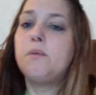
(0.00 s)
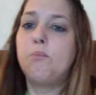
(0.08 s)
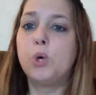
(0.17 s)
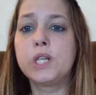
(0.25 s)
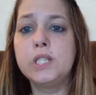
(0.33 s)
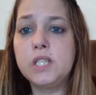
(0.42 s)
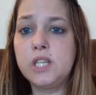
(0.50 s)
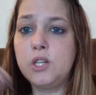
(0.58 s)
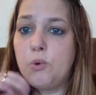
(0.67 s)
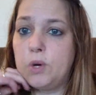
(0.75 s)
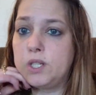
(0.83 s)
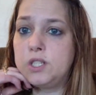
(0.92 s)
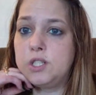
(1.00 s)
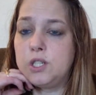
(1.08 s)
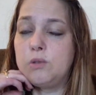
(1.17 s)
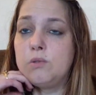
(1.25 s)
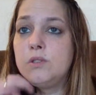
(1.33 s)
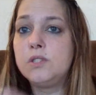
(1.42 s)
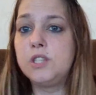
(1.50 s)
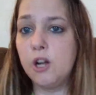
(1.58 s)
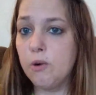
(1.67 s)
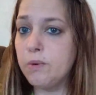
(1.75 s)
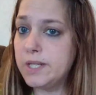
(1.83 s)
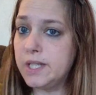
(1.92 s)
Morgan didn't know what to do.
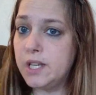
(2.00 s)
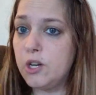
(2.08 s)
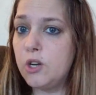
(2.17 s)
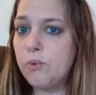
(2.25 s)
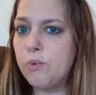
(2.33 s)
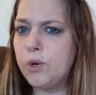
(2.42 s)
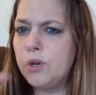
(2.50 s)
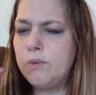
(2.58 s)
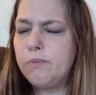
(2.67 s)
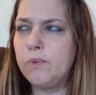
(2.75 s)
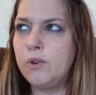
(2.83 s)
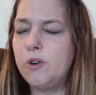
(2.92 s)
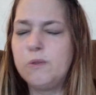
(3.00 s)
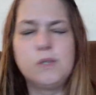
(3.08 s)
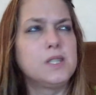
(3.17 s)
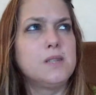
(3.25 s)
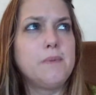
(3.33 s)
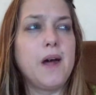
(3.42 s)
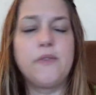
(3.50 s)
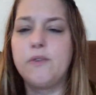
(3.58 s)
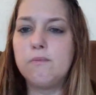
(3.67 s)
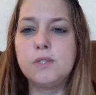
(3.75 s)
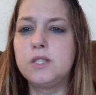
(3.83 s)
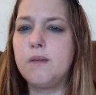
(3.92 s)
Sierra was in her room, or was in the
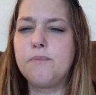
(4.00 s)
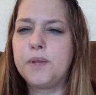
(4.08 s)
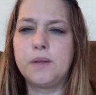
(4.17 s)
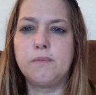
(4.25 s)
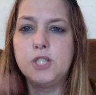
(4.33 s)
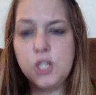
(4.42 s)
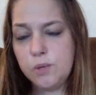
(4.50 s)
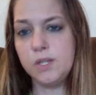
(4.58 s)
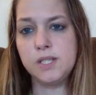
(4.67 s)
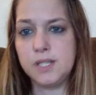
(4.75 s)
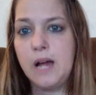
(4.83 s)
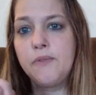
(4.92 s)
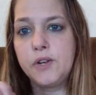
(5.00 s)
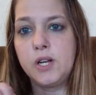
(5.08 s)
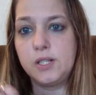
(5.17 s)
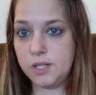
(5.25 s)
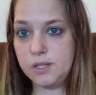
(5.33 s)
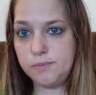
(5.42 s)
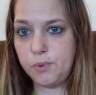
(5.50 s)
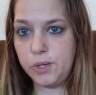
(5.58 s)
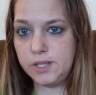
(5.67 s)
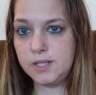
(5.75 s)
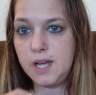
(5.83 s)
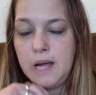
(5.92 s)
bathroom, something. She wasn't out there at this
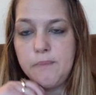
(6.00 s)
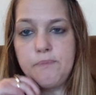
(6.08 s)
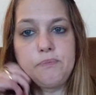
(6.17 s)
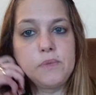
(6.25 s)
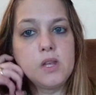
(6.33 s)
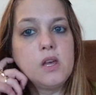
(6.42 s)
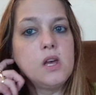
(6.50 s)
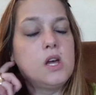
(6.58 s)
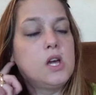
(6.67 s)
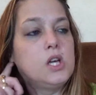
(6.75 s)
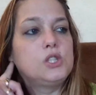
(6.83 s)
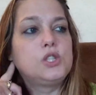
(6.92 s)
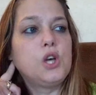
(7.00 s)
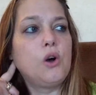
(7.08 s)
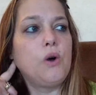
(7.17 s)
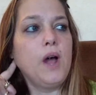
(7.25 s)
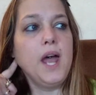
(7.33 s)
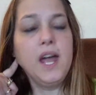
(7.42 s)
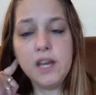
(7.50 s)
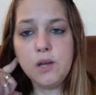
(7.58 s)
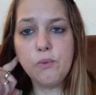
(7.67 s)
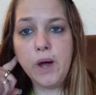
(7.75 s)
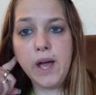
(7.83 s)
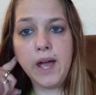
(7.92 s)
point in time. So
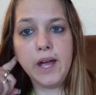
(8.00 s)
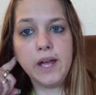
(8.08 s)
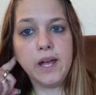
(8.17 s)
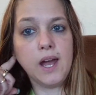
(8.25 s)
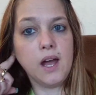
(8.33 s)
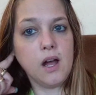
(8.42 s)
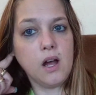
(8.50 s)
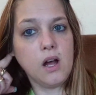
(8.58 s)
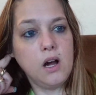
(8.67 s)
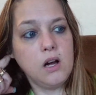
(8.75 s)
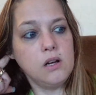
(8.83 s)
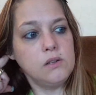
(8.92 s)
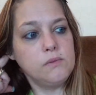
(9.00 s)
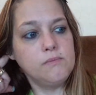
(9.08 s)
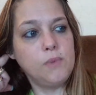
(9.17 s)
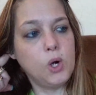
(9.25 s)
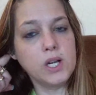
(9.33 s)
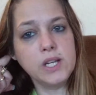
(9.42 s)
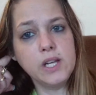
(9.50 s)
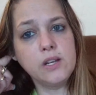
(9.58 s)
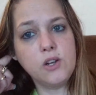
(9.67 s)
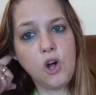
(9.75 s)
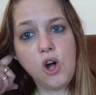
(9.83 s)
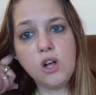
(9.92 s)
anyway,
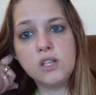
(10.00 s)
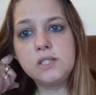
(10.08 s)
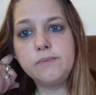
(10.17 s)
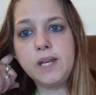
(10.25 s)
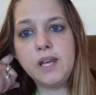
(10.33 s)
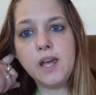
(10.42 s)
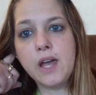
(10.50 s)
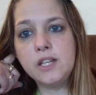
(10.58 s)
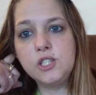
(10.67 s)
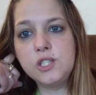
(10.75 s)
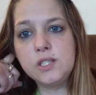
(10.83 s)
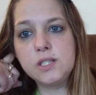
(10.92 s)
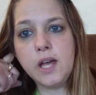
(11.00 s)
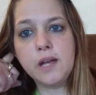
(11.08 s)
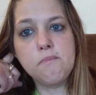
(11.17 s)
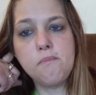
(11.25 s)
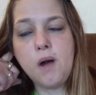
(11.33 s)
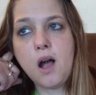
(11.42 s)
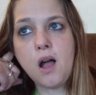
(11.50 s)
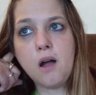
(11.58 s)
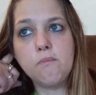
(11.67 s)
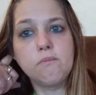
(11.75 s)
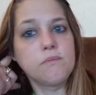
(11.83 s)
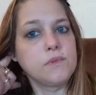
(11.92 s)
Morgan calls me and she's like, Mom,